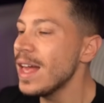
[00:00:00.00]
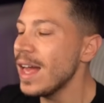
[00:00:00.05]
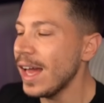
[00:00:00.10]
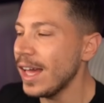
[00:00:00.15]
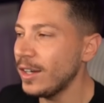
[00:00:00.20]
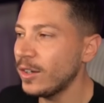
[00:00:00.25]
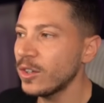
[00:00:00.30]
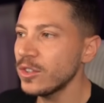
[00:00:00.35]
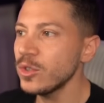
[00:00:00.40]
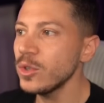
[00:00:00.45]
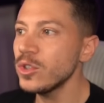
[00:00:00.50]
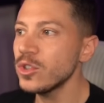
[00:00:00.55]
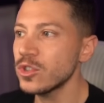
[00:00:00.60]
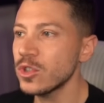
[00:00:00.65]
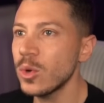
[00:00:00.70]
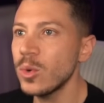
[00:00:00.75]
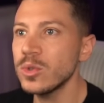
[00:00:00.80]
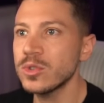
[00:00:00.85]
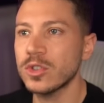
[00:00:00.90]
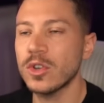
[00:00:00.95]
and also it
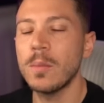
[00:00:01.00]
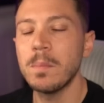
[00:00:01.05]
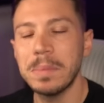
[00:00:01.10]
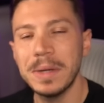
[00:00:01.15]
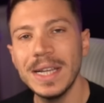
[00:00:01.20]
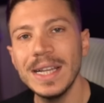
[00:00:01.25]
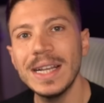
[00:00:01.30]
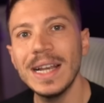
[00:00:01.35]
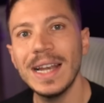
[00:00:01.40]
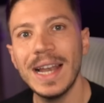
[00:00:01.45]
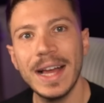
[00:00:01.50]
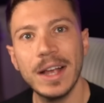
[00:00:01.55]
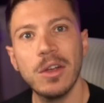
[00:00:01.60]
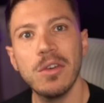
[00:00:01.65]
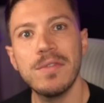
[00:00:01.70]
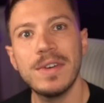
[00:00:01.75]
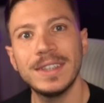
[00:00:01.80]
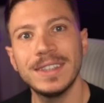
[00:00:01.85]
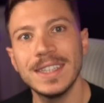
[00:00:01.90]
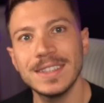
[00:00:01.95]
shows complete lack
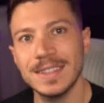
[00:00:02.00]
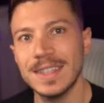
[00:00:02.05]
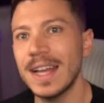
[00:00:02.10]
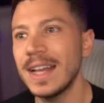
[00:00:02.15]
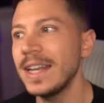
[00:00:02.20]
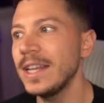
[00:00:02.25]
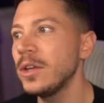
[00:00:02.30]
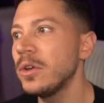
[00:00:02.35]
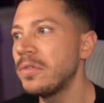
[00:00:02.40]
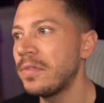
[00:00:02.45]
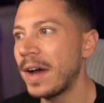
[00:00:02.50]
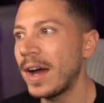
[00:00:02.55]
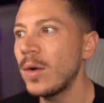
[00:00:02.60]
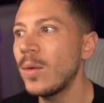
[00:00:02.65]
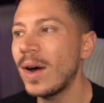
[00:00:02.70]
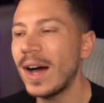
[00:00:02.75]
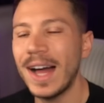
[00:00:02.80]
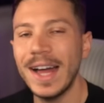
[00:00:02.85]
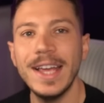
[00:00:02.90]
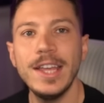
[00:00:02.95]
of understanding of how
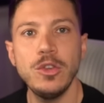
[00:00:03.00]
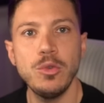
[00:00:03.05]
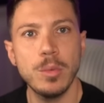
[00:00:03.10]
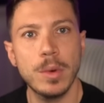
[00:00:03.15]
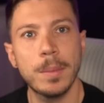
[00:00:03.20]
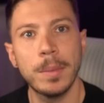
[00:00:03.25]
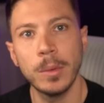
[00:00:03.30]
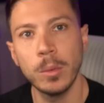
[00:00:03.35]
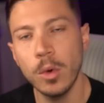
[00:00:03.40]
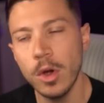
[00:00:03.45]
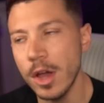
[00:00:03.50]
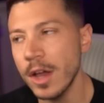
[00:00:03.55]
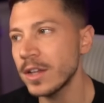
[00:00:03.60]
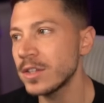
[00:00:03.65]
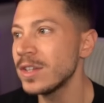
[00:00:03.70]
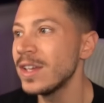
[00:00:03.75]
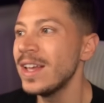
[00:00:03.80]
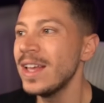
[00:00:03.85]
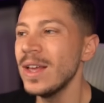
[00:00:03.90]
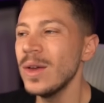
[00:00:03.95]
IEnumerable works,